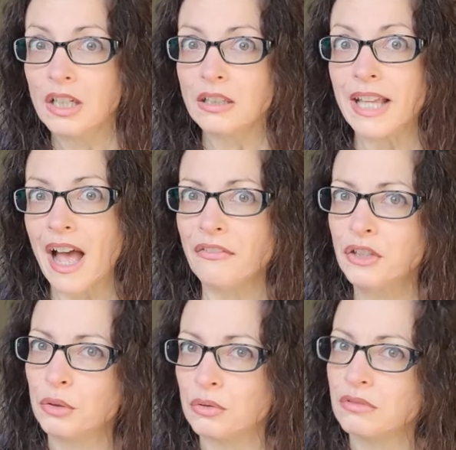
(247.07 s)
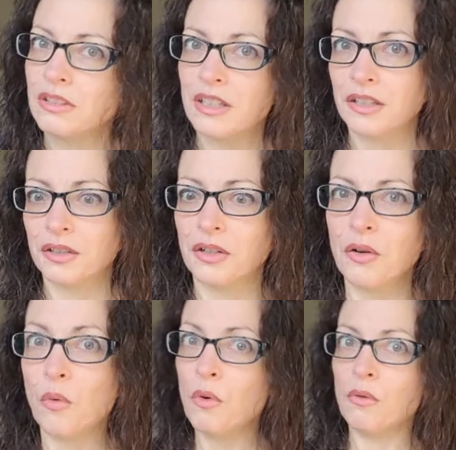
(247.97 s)
they have to, you know,
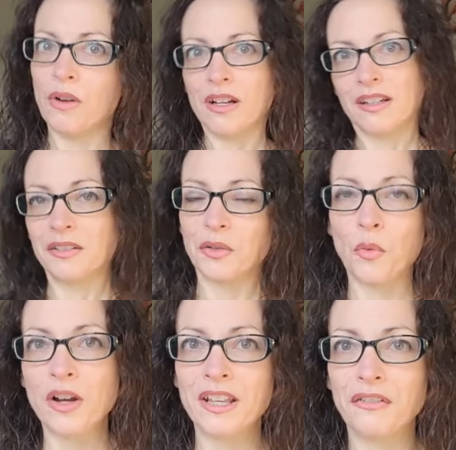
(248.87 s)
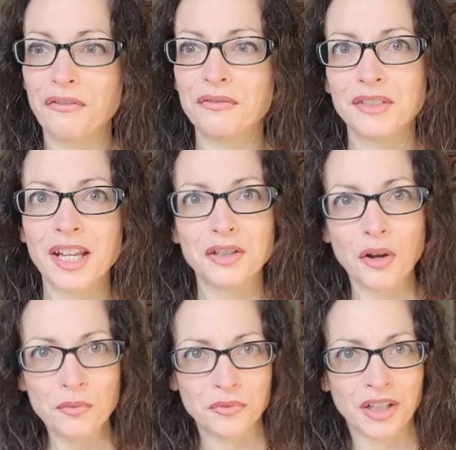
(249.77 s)
ooh, what if they
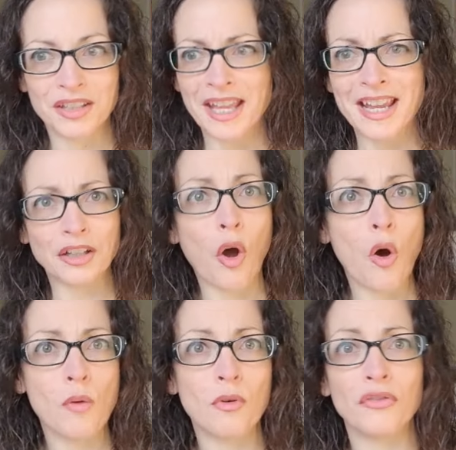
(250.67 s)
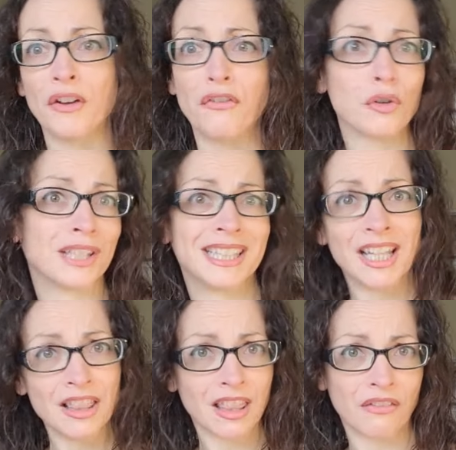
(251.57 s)
don't and they get home on the
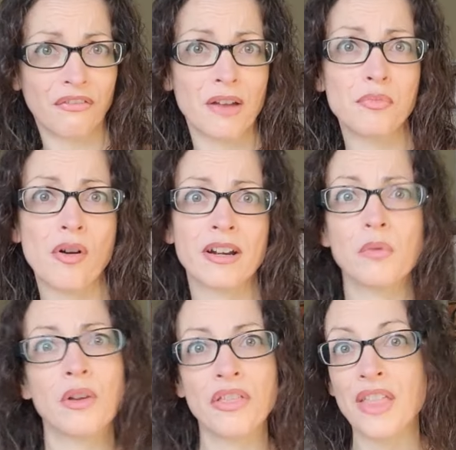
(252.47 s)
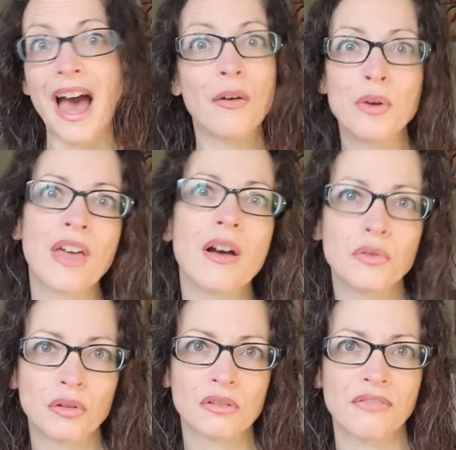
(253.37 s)
14th of february with without
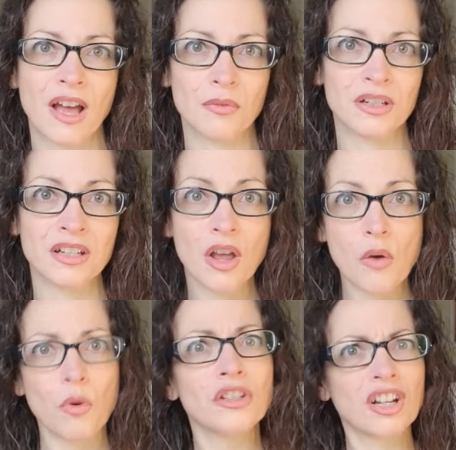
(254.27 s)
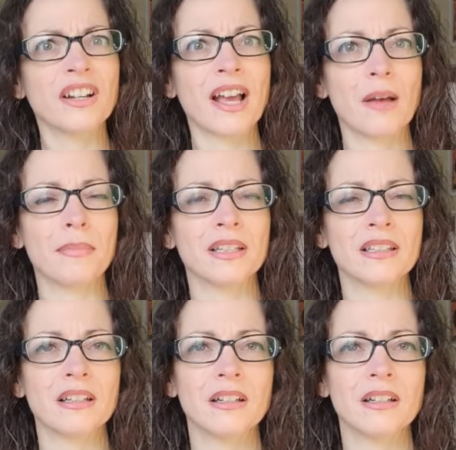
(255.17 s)
those flowers what's going to happen